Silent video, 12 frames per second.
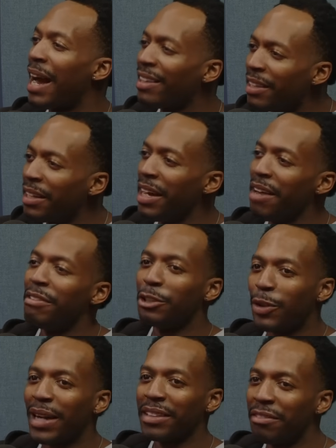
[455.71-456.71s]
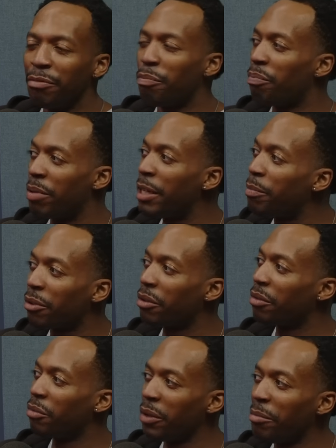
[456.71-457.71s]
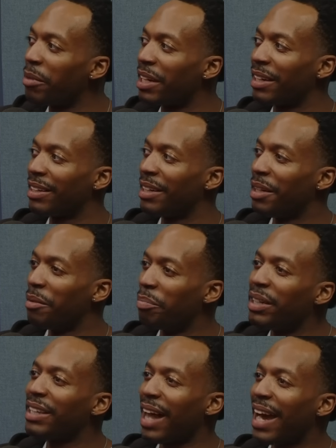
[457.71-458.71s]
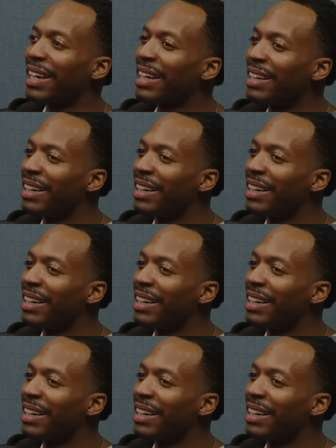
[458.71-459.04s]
I love attractive people, women. But like,